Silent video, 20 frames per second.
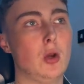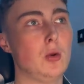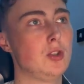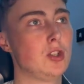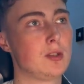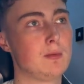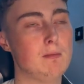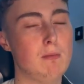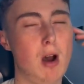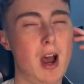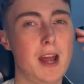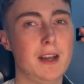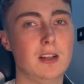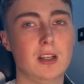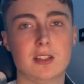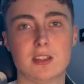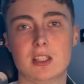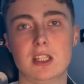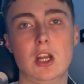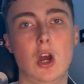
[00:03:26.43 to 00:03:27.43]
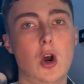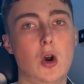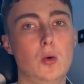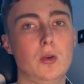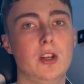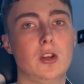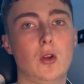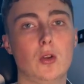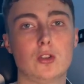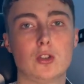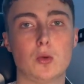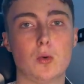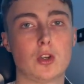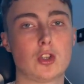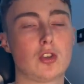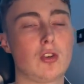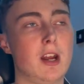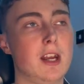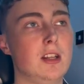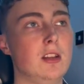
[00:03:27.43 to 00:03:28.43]
just mindlessly holding on to a
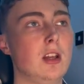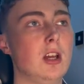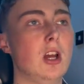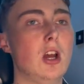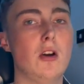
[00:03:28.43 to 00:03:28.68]
trade